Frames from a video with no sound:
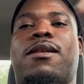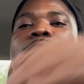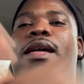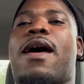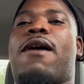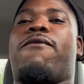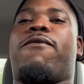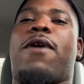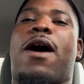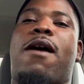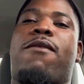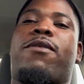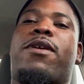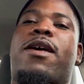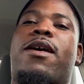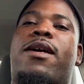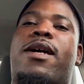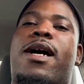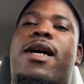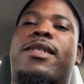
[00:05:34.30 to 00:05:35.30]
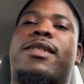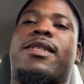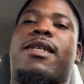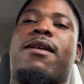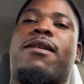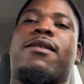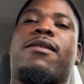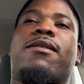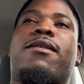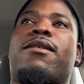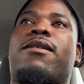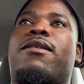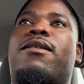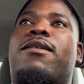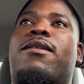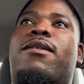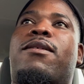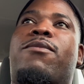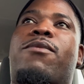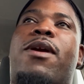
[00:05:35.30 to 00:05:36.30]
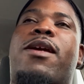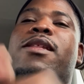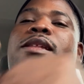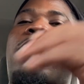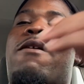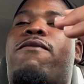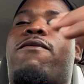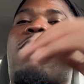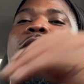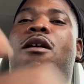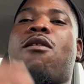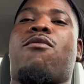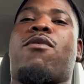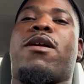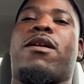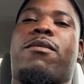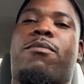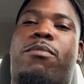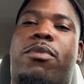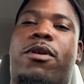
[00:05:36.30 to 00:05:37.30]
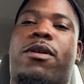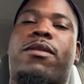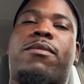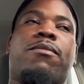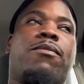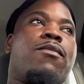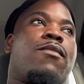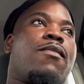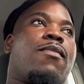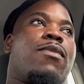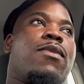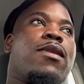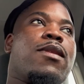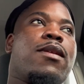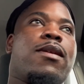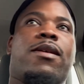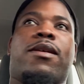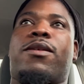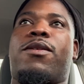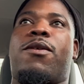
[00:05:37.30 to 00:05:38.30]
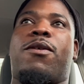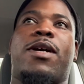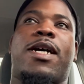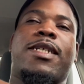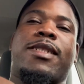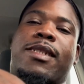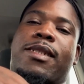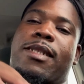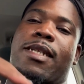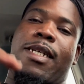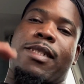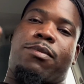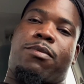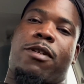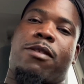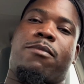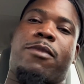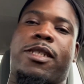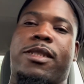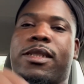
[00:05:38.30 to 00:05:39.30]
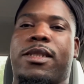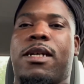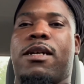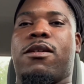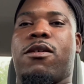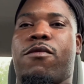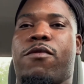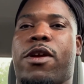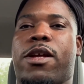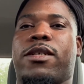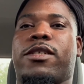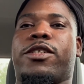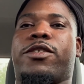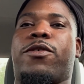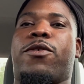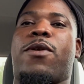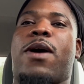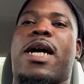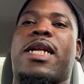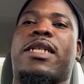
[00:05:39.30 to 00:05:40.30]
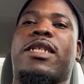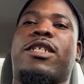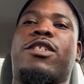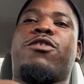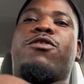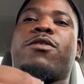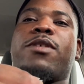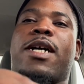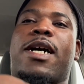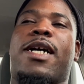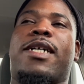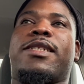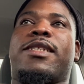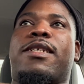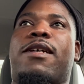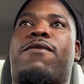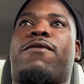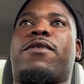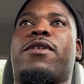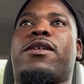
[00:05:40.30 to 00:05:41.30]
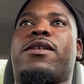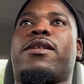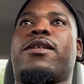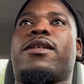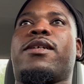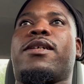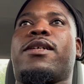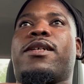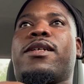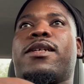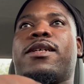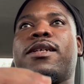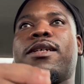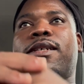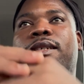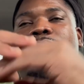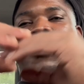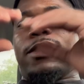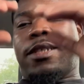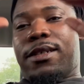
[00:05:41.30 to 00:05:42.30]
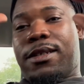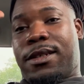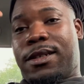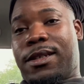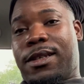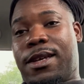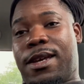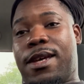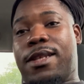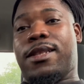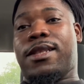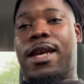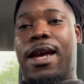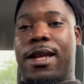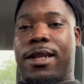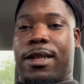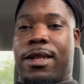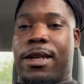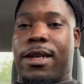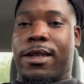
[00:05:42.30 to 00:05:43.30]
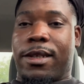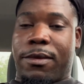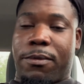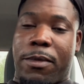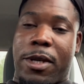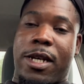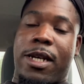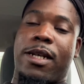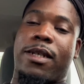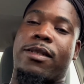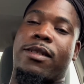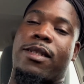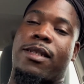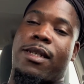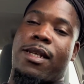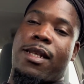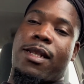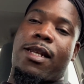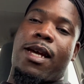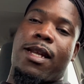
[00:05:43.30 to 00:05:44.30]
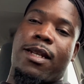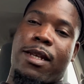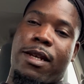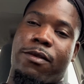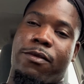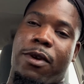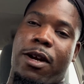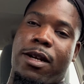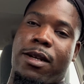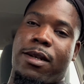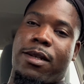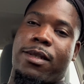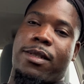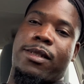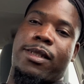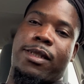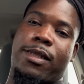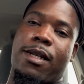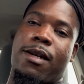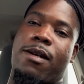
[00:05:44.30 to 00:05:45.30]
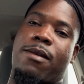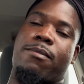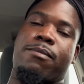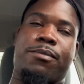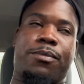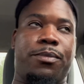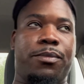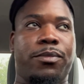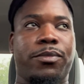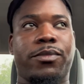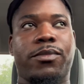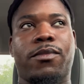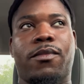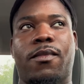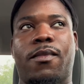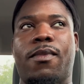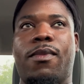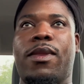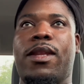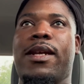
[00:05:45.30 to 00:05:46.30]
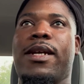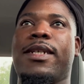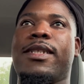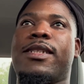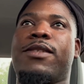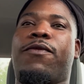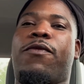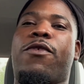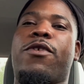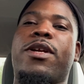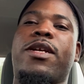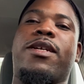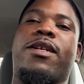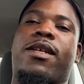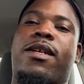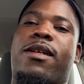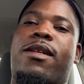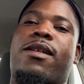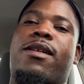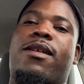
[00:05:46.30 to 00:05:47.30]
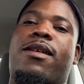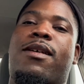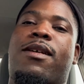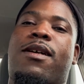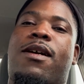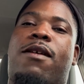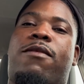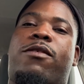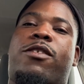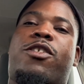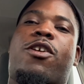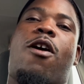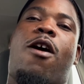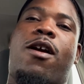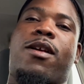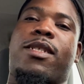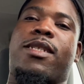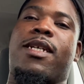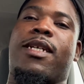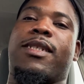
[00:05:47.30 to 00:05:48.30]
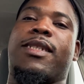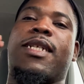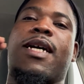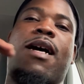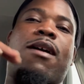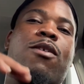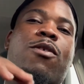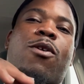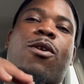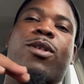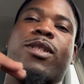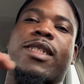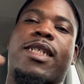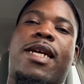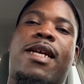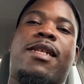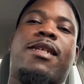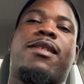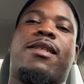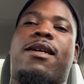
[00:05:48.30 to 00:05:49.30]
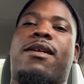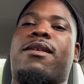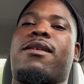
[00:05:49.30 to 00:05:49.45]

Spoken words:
at 5K, I say. We ain't that far away, but you know, that's pretty much done already. So I need you guys definitely to hit that link, man. Hit that link right here. Sub. It's free of charge, does not cost anything.